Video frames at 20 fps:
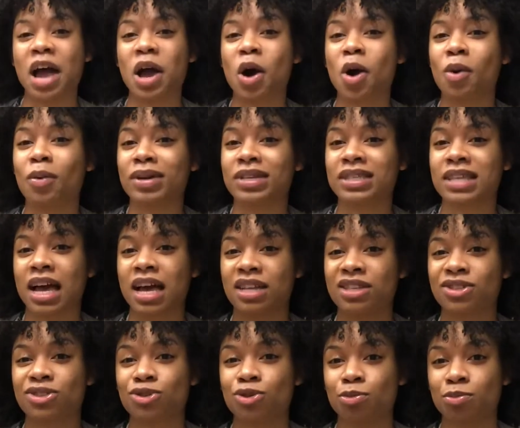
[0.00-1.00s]
always had
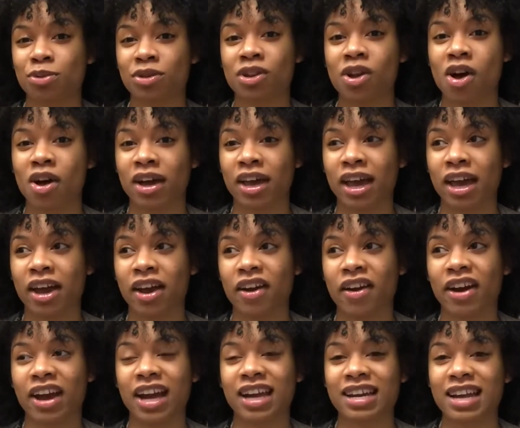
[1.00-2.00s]
super long hair
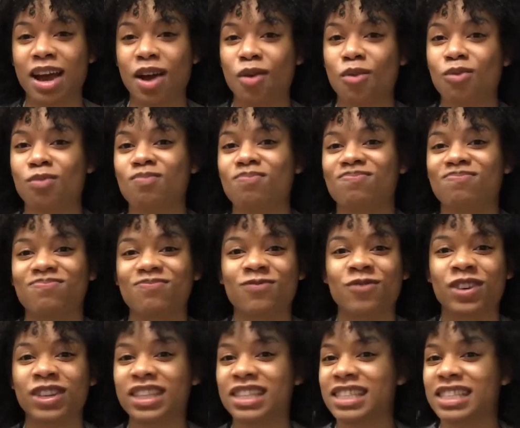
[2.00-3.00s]
and I
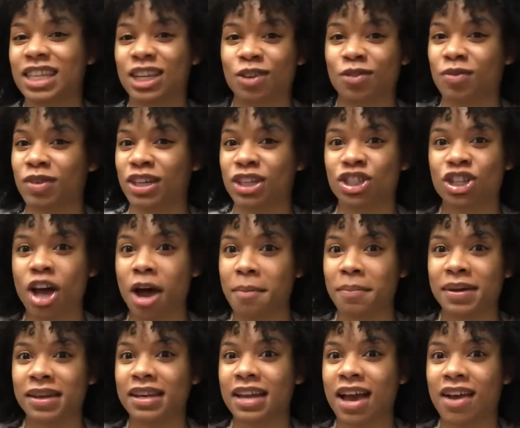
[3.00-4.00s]
really didn't want to chop
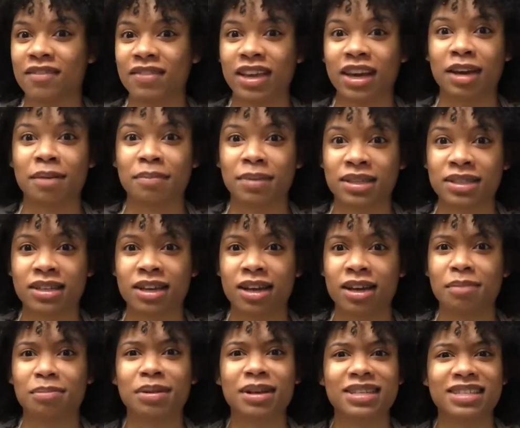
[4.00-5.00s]
it and have like a buzz cut.
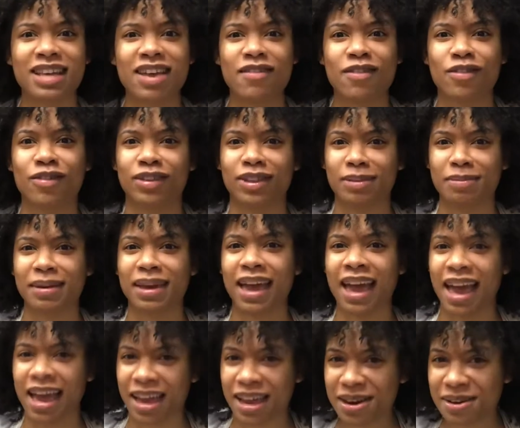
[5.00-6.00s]
Plus I have a really big
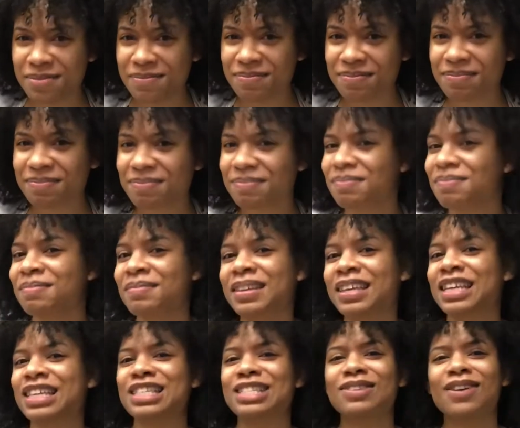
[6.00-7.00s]
head.
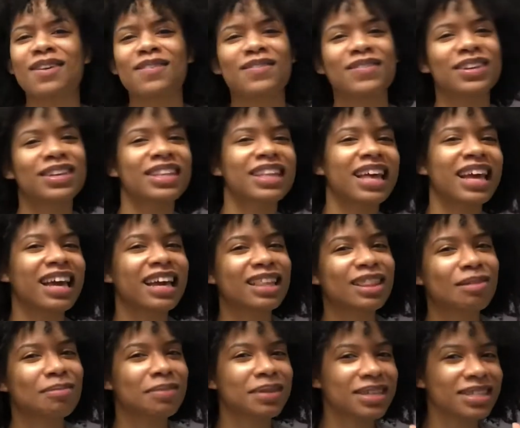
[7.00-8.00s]
So I feel like
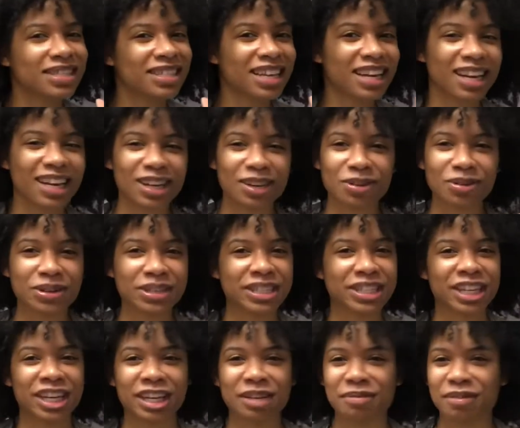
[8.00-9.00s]
the buzz cut wasn't
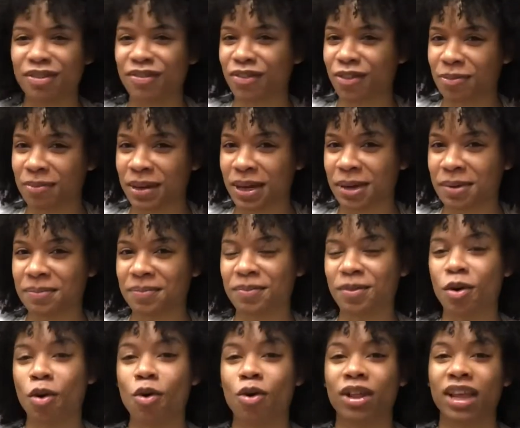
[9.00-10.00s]
going to be for me.
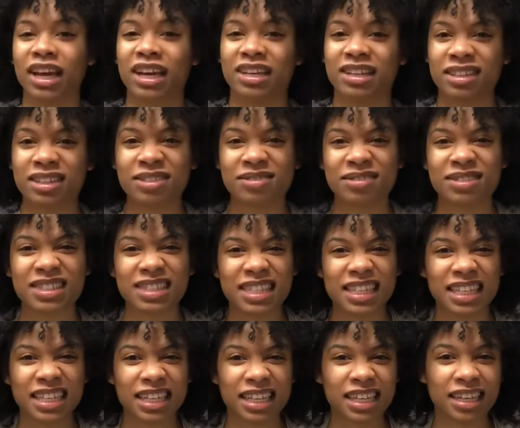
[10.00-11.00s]
Or like a
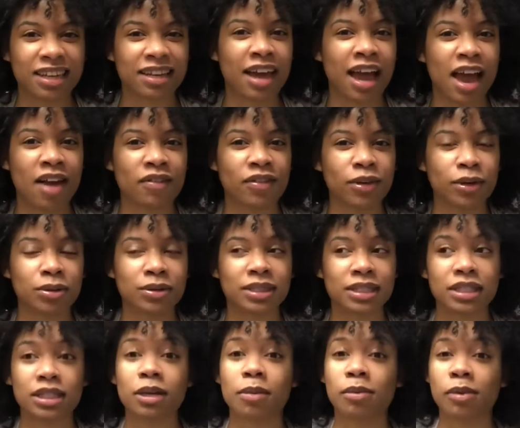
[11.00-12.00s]
teeny afro,
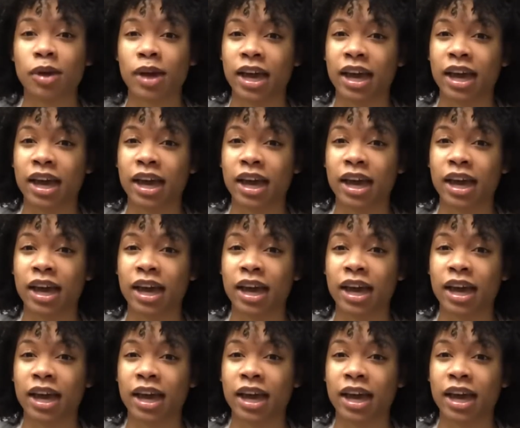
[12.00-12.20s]
TWA